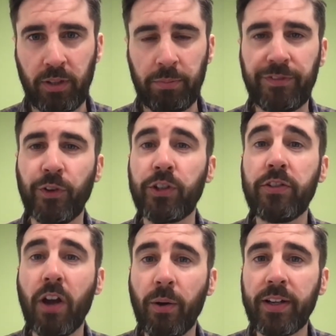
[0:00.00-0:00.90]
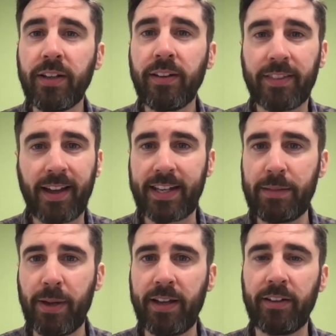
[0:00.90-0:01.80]
Before you know it, that
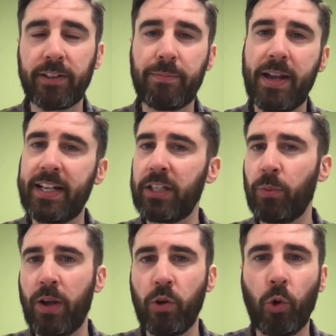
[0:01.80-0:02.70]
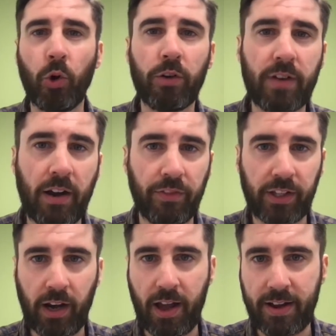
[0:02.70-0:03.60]
email has made its way all around the
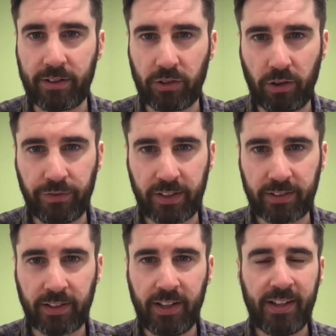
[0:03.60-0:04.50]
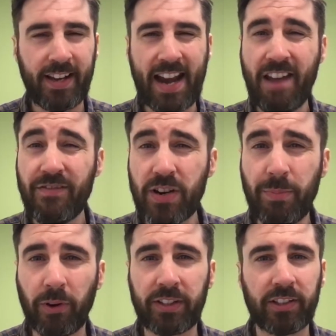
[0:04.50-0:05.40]
client's office and
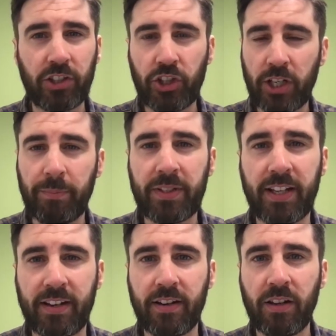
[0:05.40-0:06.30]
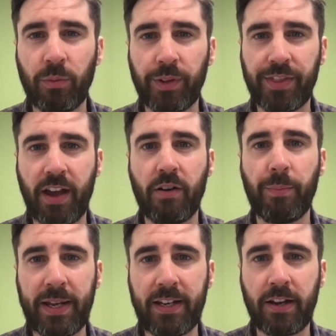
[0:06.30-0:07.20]
everybody has chipped in with their
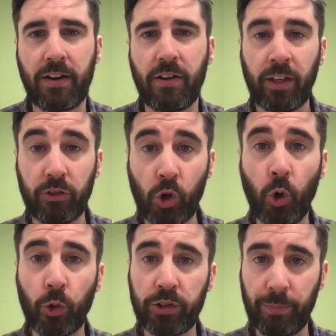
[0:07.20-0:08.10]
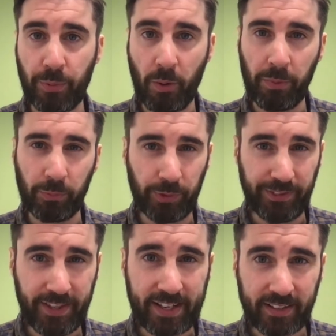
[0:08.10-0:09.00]
opinion. And of course, the problem
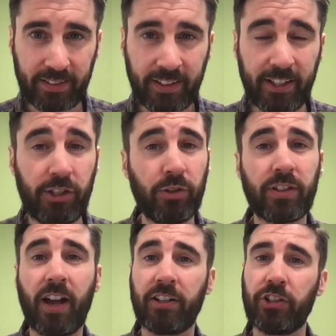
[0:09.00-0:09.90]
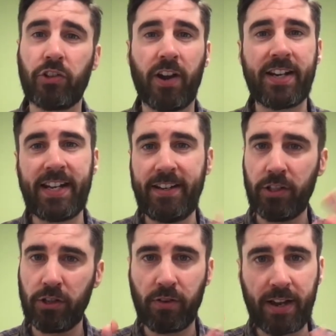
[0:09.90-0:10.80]
with this is you start to try and
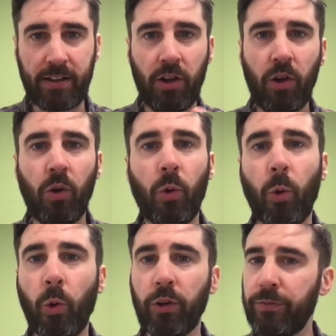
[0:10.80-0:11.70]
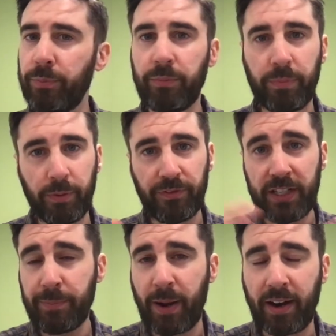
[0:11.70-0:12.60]
integrate all of the
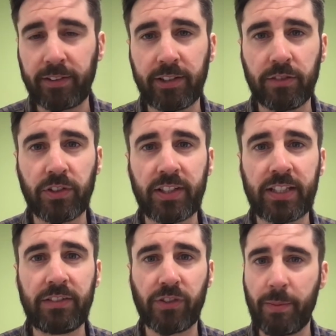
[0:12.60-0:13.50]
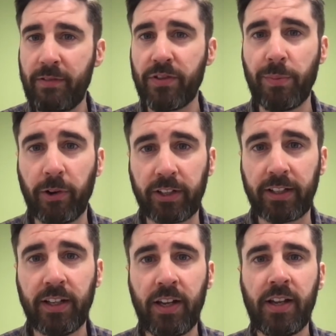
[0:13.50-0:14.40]
feedback that you've received from
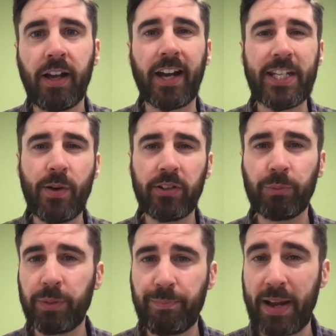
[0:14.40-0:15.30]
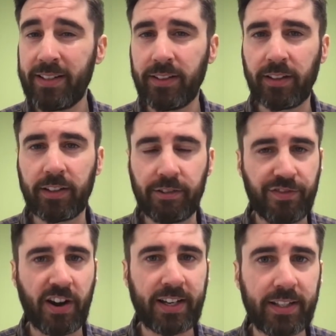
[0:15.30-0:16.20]
everybody, and you end up with basically a
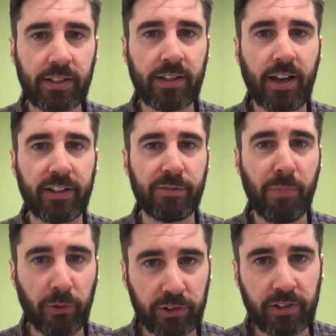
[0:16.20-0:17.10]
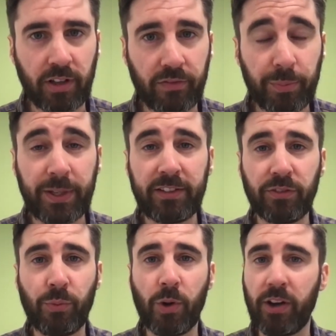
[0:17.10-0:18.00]
Frankenstein's monster of a piece
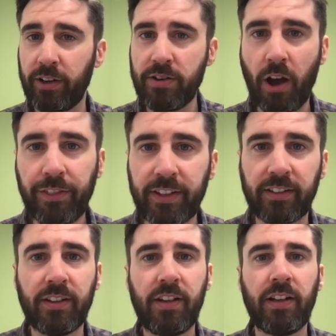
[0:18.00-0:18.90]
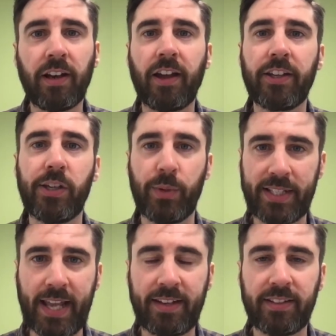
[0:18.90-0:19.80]
of work, nothing like you
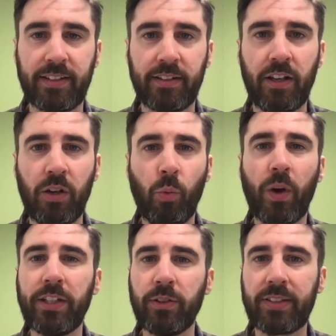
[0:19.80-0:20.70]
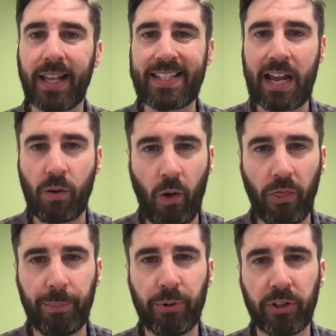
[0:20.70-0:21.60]
intended when you set out on
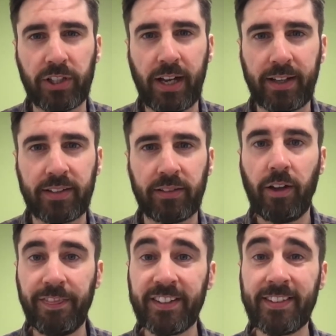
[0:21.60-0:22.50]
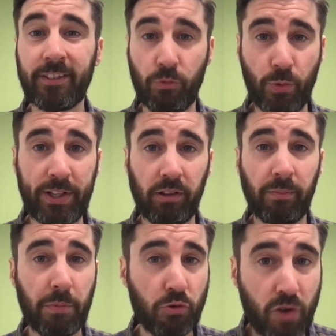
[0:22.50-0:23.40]
the project. And this is a real
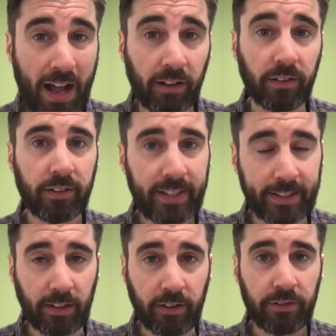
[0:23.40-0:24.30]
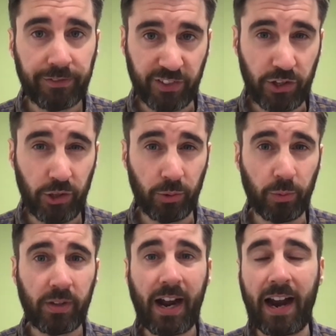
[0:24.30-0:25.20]
morale killer for
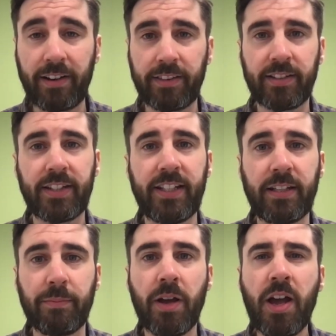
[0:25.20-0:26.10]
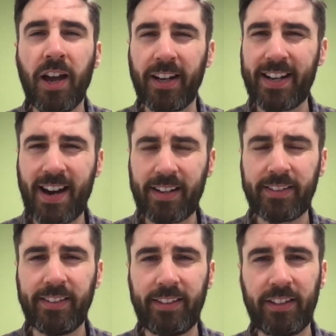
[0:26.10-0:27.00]
you and the team, and can
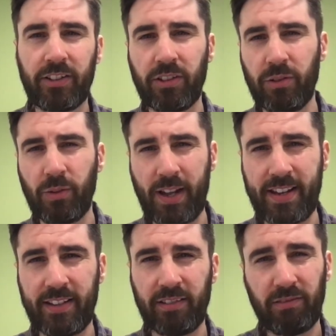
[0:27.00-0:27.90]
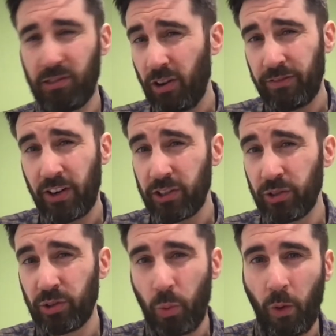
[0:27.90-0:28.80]
actually lead to a not very
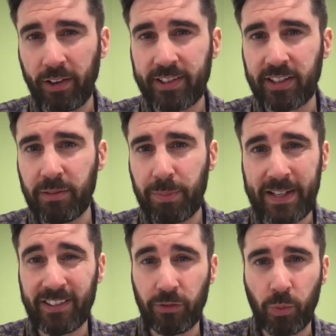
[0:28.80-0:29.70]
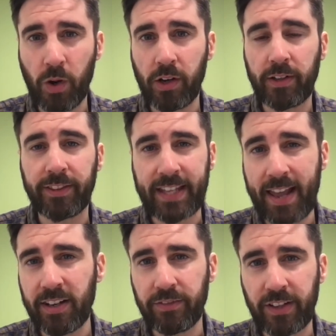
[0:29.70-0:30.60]
good quality piece of work at the
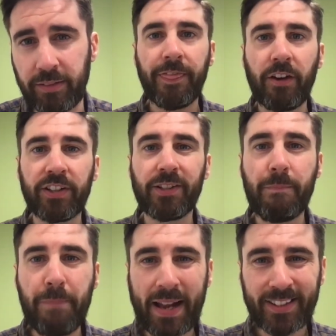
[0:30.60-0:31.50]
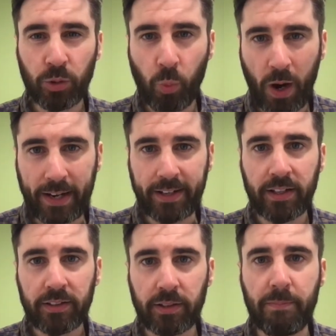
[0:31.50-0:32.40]
end of it. There is a better way
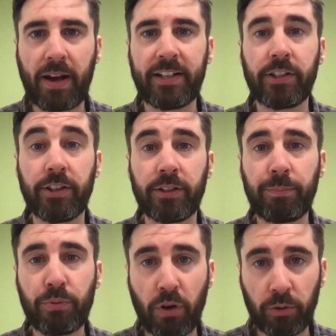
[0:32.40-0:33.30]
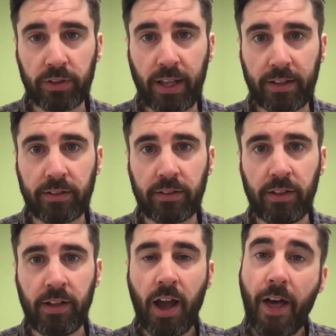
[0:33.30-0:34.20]
to manage this process,
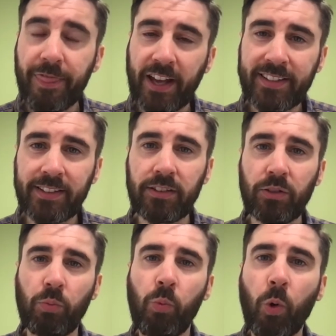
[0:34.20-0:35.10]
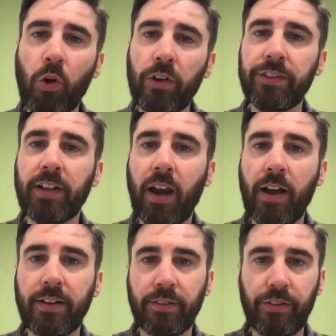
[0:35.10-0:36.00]
and that is to walk the
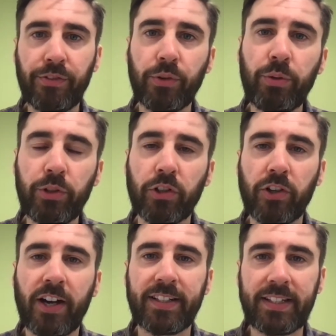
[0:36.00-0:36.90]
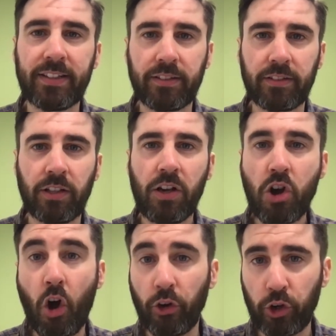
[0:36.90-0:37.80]
client through your ideas
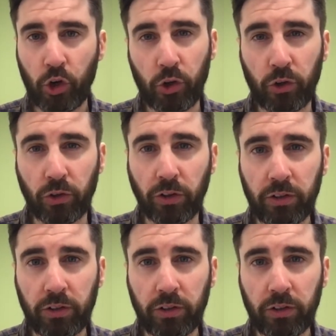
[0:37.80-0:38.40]
on a call.